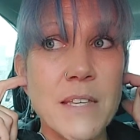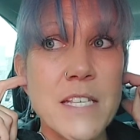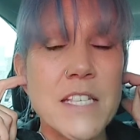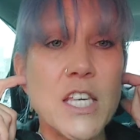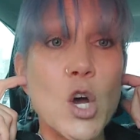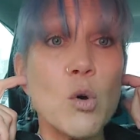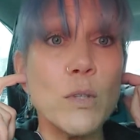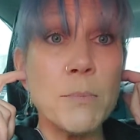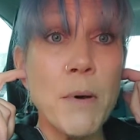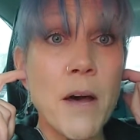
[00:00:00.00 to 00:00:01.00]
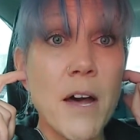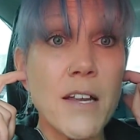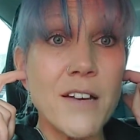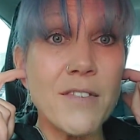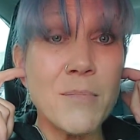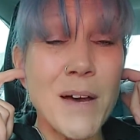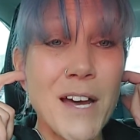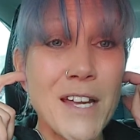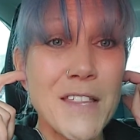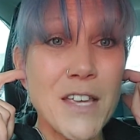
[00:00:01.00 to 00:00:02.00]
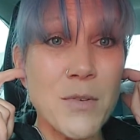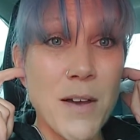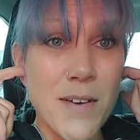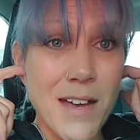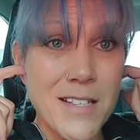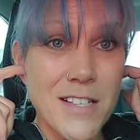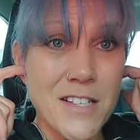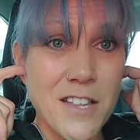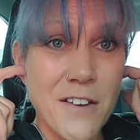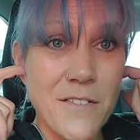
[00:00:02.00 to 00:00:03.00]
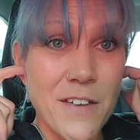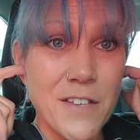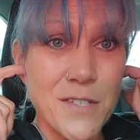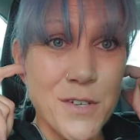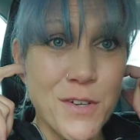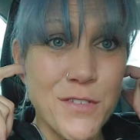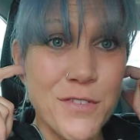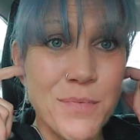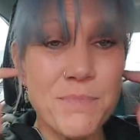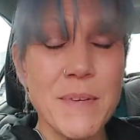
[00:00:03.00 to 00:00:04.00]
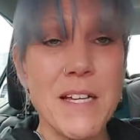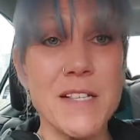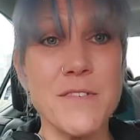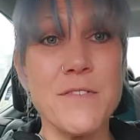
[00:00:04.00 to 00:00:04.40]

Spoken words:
is the only part of the body that you have access to, that vagus nerve, because